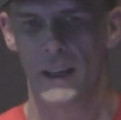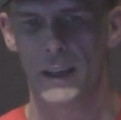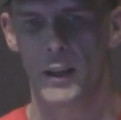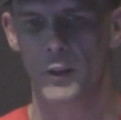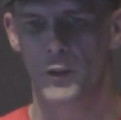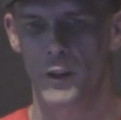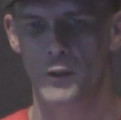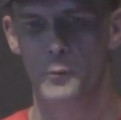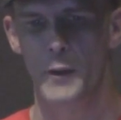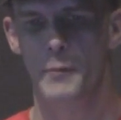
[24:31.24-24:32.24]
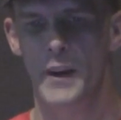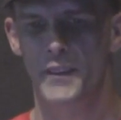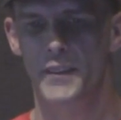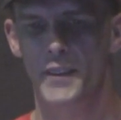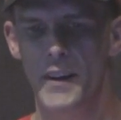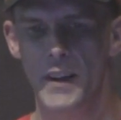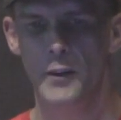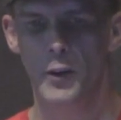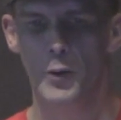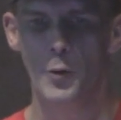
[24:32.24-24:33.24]
in conjunction with
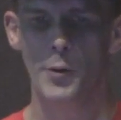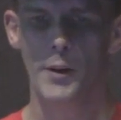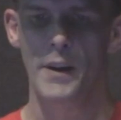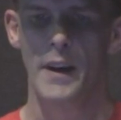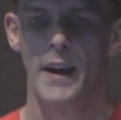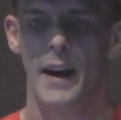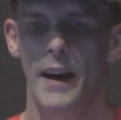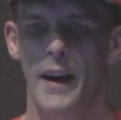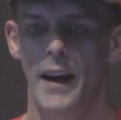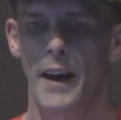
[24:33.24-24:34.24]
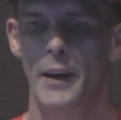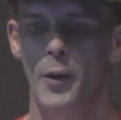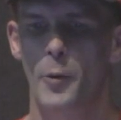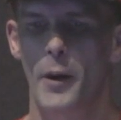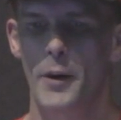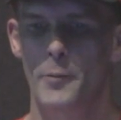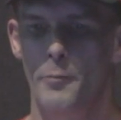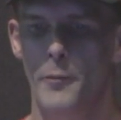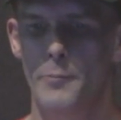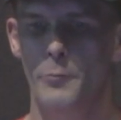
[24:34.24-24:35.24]
mysociety.org. Uh, and I'll quote,
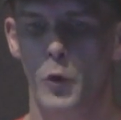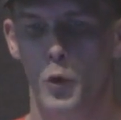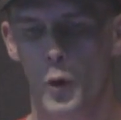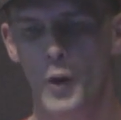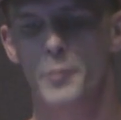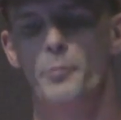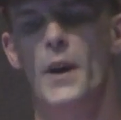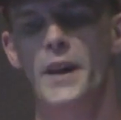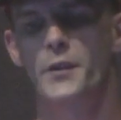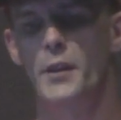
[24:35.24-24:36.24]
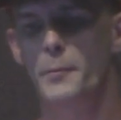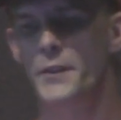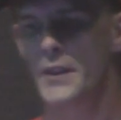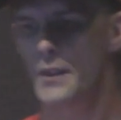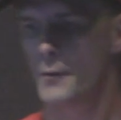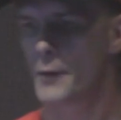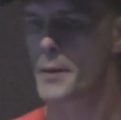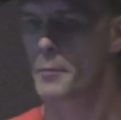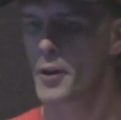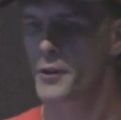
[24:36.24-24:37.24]
quote Mike Thompson
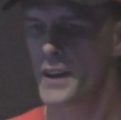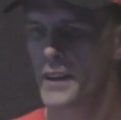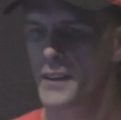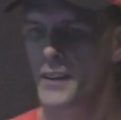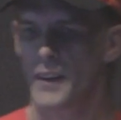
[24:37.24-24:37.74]
from the project.